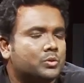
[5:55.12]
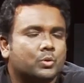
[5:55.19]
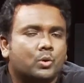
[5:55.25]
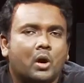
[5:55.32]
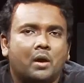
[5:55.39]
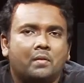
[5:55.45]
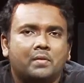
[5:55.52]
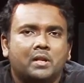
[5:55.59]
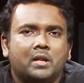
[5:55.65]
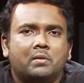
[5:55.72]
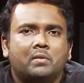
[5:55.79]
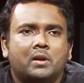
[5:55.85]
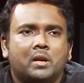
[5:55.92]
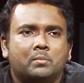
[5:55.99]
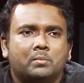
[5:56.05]
So after that,
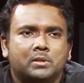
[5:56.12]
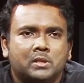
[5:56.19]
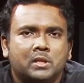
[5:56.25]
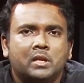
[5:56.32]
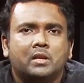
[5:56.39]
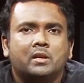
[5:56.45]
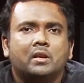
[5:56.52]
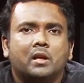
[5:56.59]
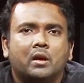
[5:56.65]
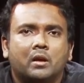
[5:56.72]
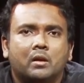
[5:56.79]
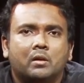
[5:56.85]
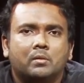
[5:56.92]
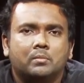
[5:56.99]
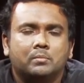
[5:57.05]
what happens is
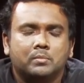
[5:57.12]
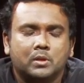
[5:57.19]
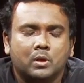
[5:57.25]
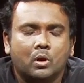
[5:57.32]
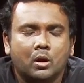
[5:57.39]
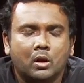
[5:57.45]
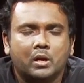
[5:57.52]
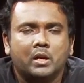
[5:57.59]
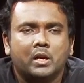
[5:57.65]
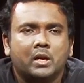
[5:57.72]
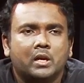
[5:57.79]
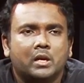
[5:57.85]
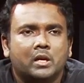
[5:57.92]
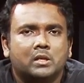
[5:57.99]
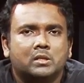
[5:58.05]
the
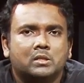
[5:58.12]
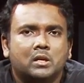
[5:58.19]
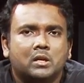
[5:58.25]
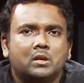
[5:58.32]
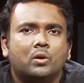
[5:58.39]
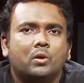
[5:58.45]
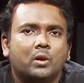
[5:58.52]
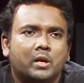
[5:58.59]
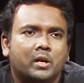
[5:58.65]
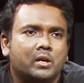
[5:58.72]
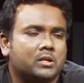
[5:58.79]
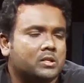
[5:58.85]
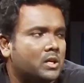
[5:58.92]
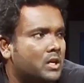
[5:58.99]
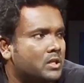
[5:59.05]
alternator kicks in,
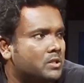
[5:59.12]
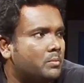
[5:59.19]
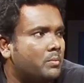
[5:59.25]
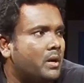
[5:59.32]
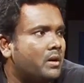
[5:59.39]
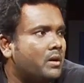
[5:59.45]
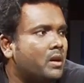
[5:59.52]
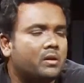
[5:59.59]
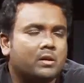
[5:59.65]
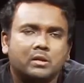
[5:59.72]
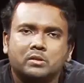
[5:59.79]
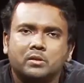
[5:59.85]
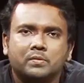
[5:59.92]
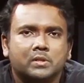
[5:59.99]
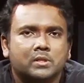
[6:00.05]
alternator charges the battery, and
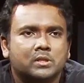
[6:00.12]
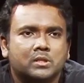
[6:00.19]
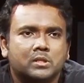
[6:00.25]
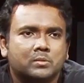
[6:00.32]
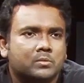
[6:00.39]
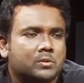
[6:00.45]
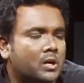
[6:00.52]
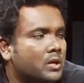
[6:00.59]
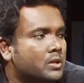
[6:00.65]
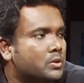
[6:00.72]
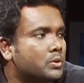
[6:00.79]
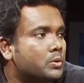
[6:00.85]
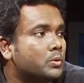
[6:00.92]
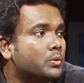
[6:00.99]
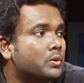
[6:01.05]
rest of the systems
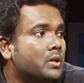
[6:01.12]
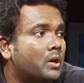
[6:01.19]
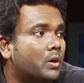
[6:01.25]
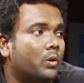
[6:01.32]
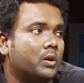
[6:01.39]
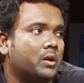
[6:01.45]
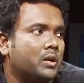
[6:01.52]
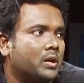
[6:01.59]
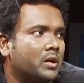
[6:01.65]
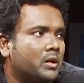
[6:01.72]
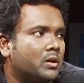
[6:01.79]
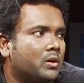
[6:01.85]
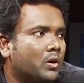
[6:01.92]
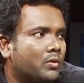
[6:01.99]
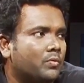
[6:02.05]
runs through the
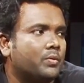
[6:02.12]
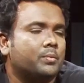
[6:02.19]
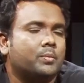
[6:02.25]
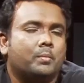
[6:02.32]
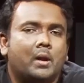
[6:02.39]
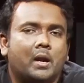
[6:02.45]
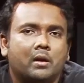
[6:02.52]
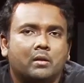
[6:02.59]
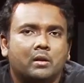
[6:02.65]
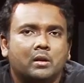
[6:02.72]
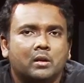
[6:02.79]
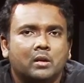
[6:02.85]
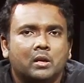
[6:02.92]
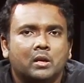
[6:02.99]
alternator, not from the battery.